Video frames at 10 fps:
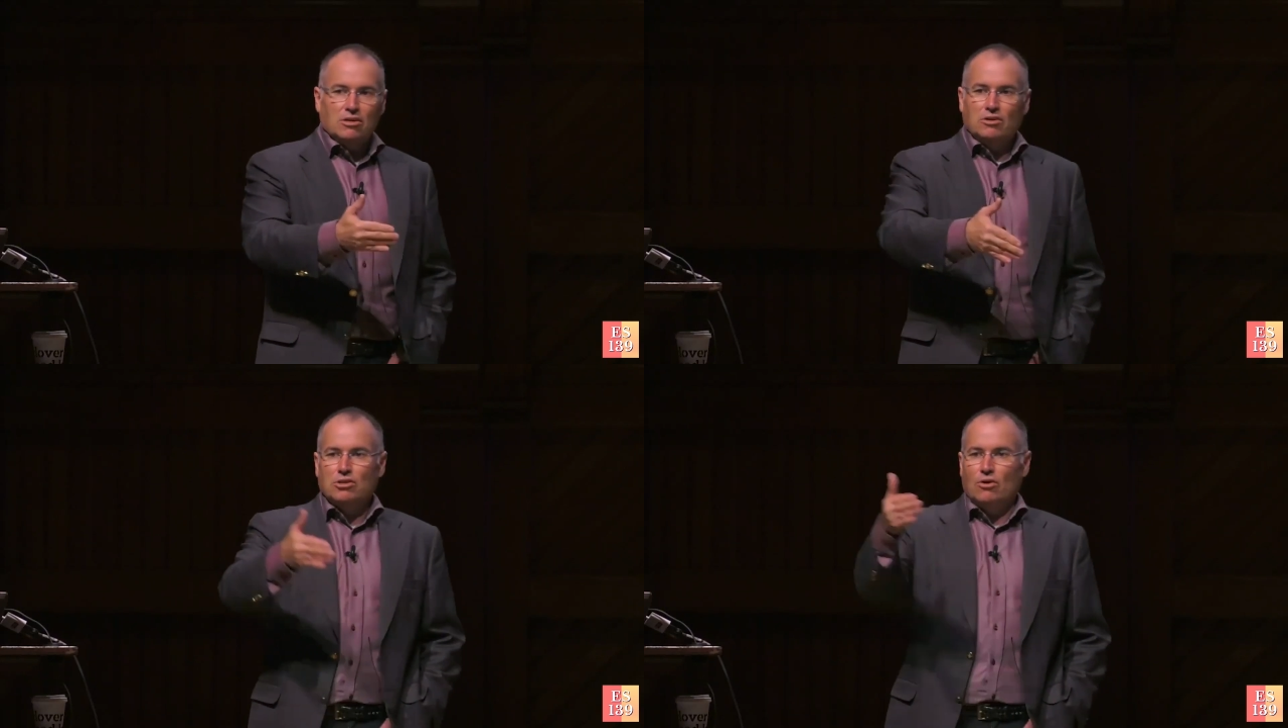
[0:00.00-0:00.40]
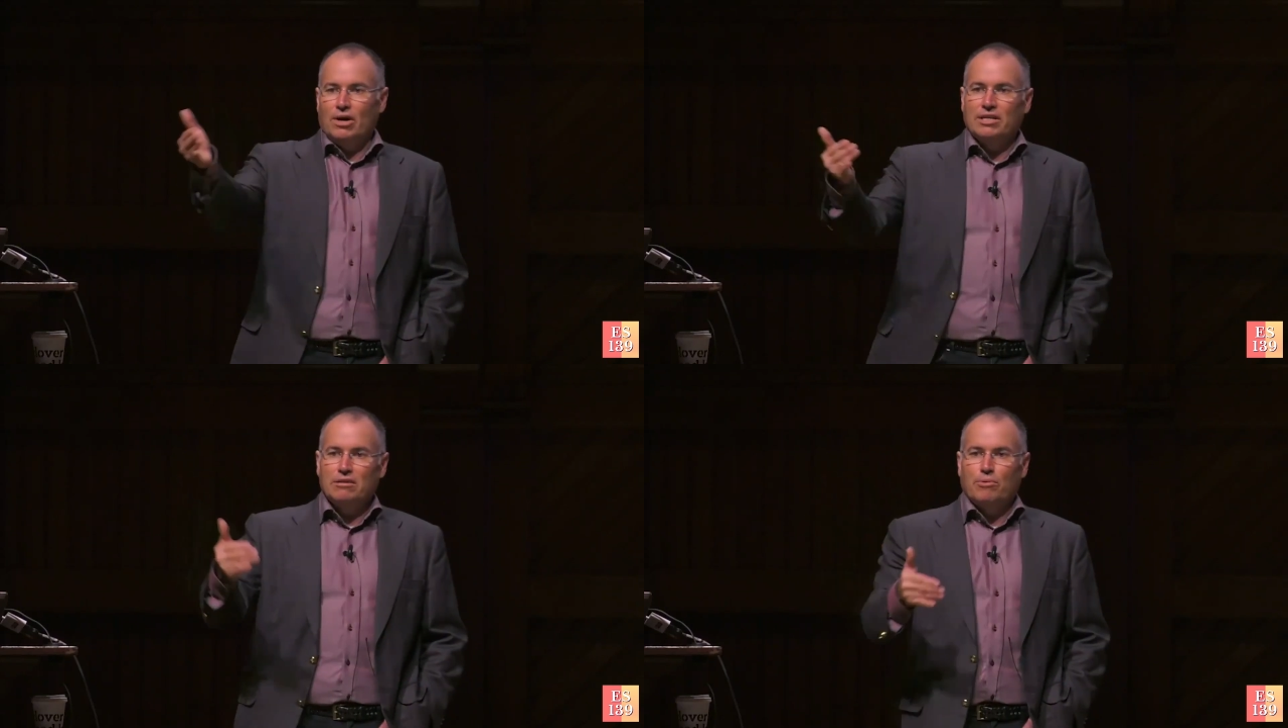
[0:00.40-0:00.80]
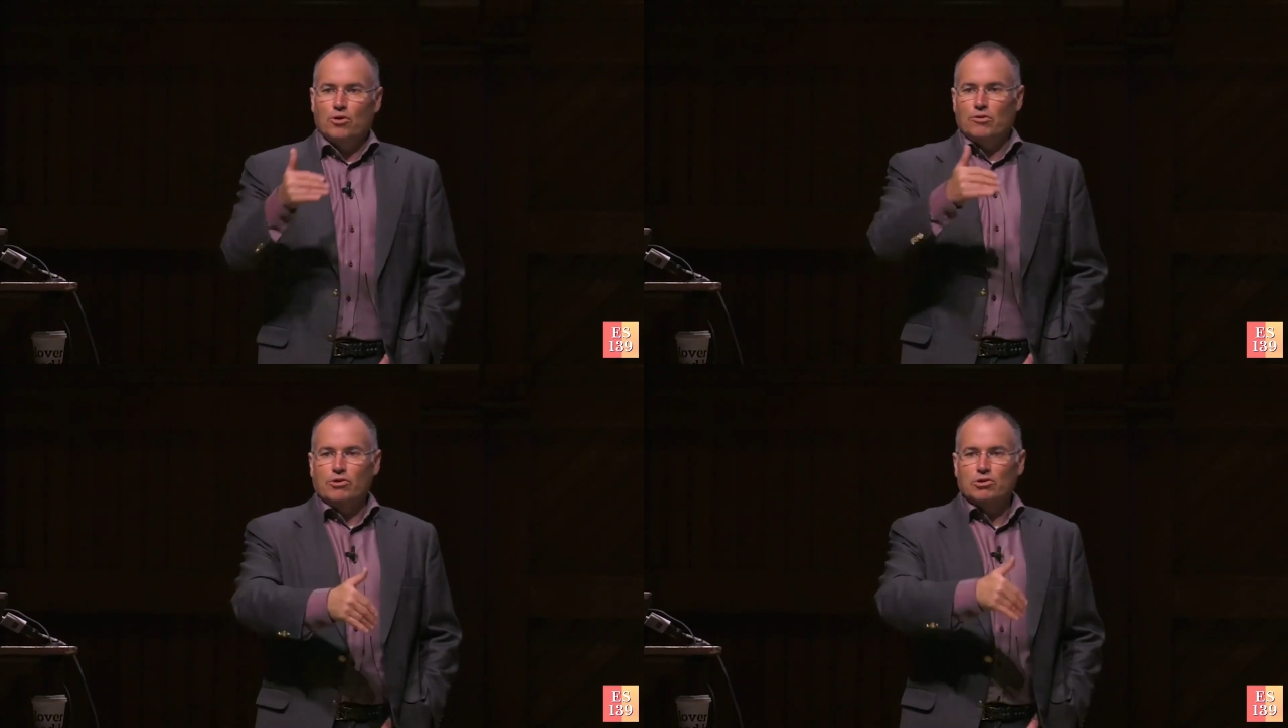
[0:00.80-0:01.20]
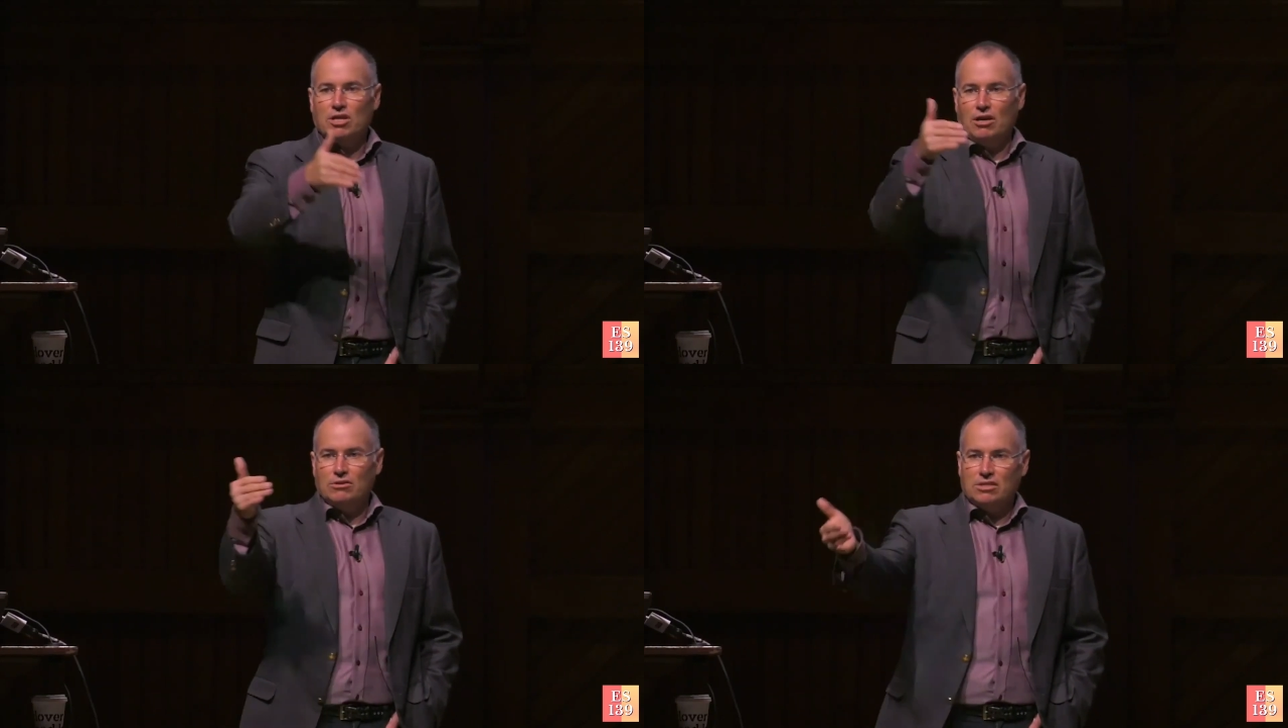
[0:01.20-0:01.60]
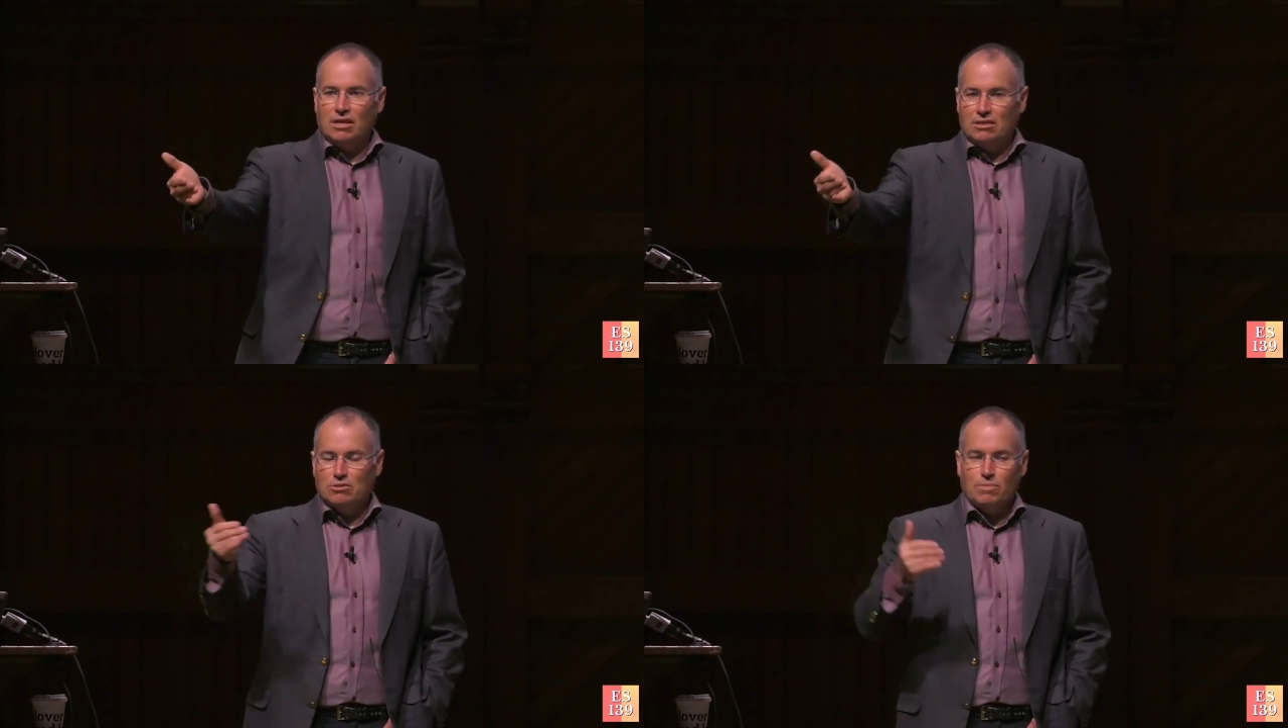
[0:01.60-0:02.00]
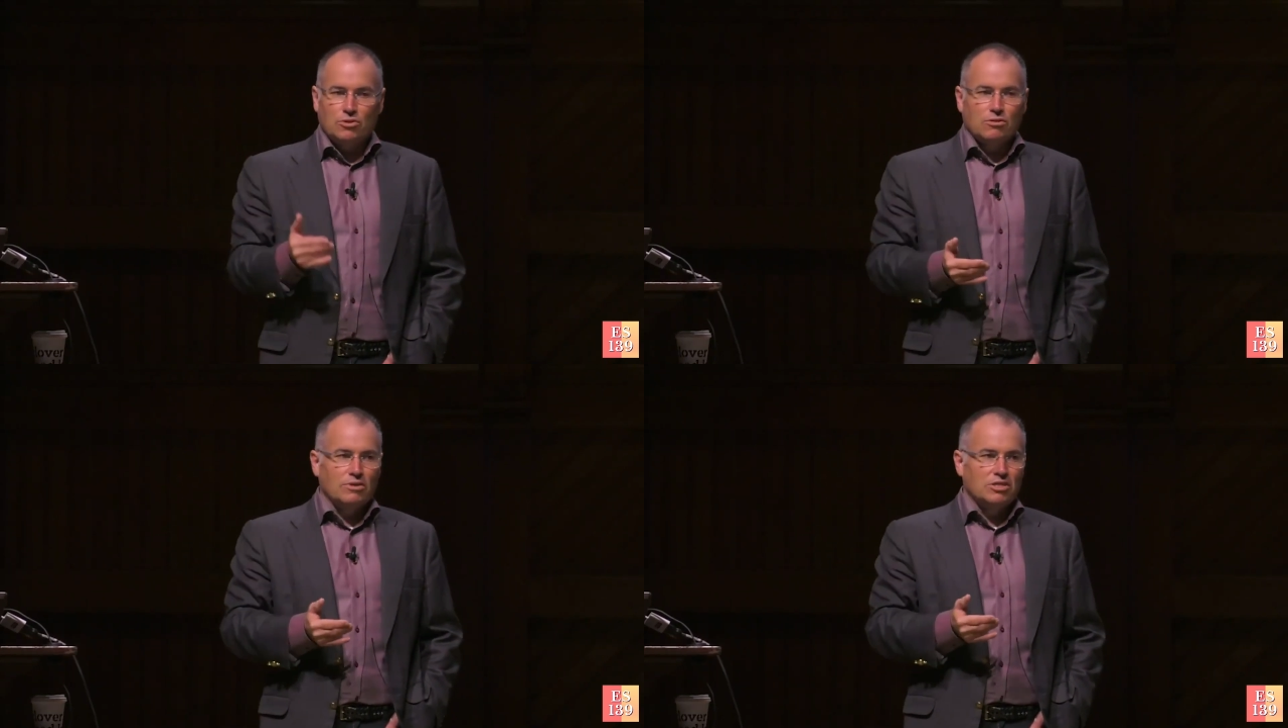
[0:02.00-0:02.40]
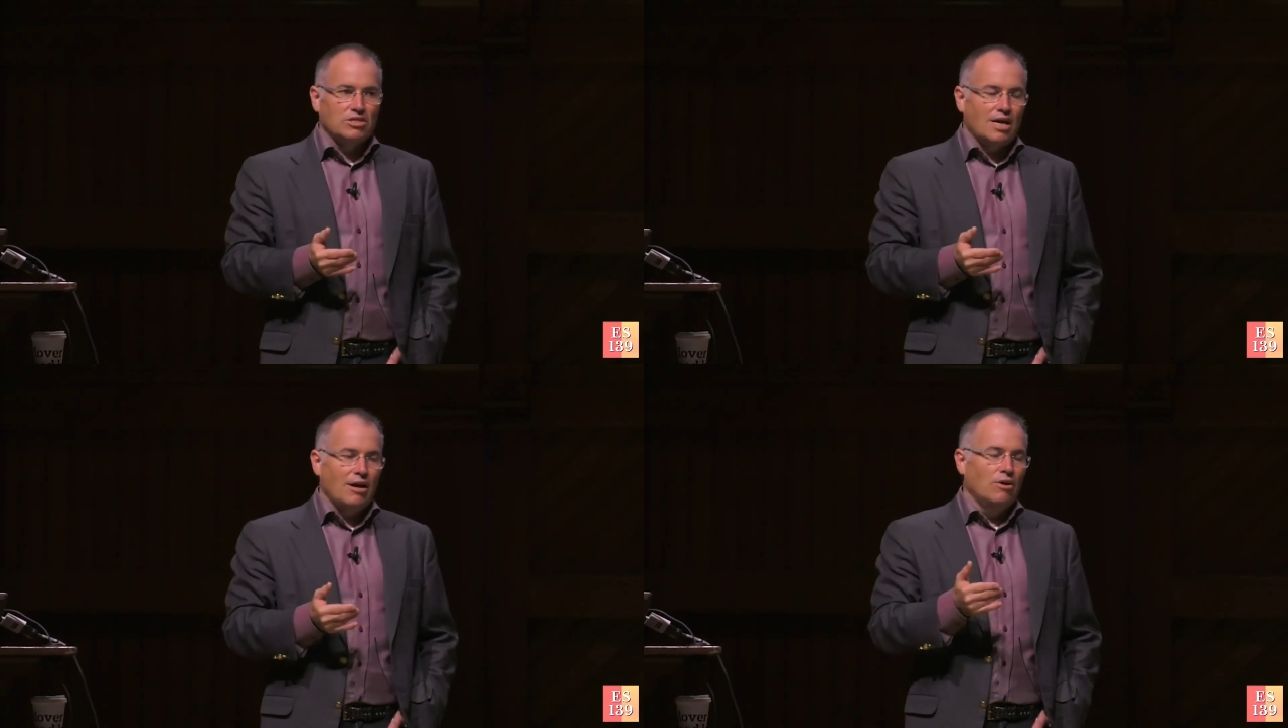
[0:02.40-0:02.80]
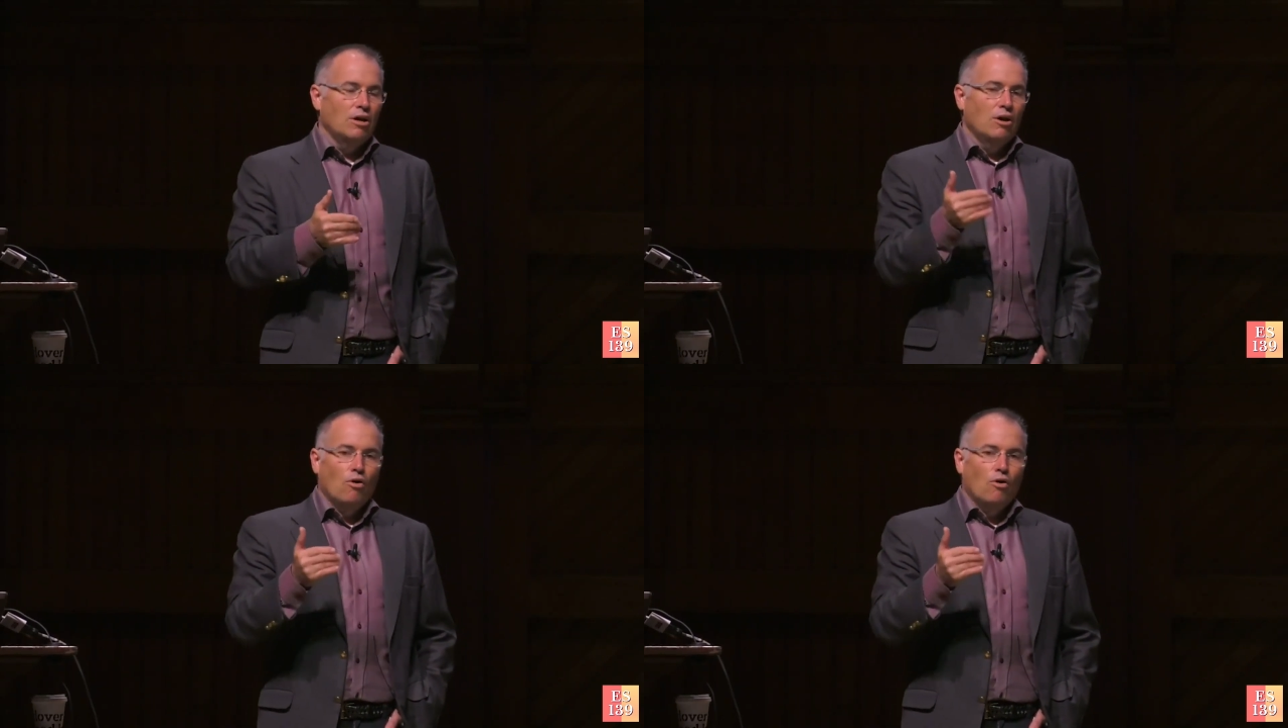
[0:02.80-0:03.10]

I need a board with your skill set, this person reaches out,